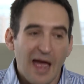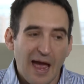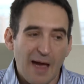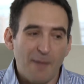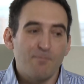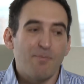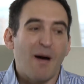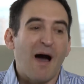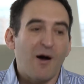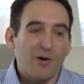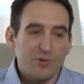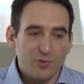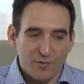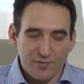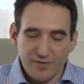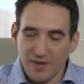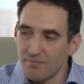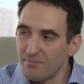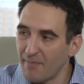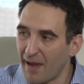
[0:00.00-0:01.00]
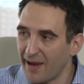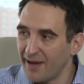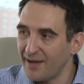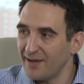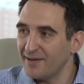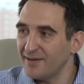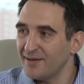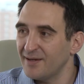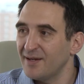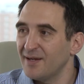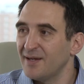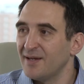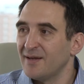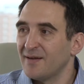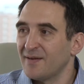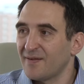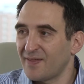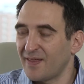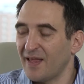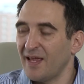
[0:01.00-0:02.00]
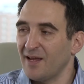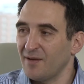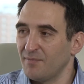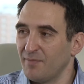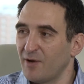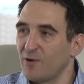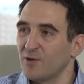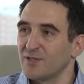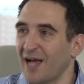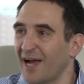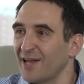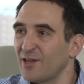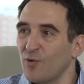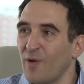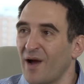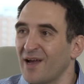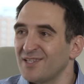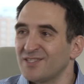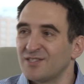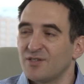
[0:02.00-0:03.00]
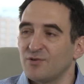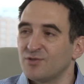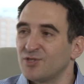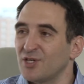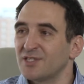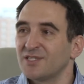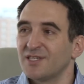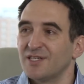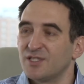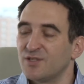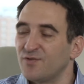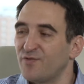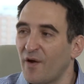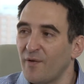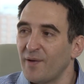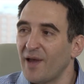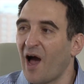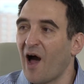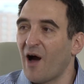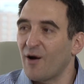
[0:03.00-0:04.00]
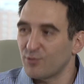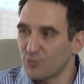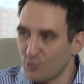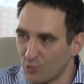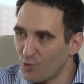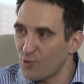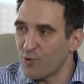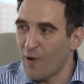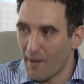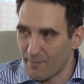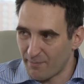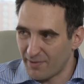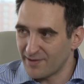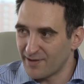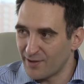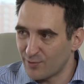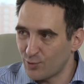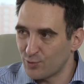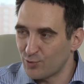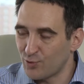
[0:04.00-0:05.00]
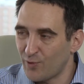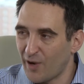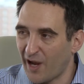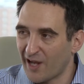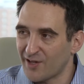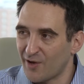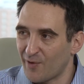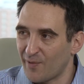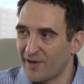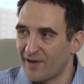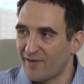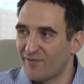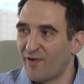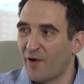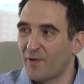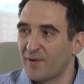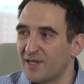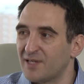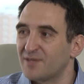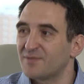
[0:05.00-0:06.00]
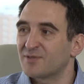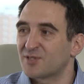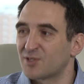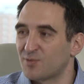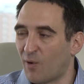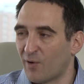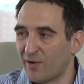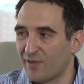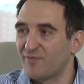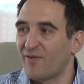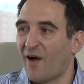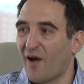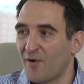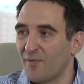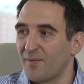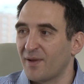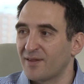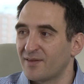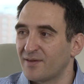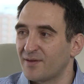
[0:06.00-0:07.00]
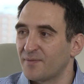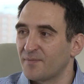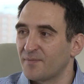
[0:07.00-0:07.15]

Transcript: a part of the main thing, because otherwise it's very hard to crumble the two together in a very small environment.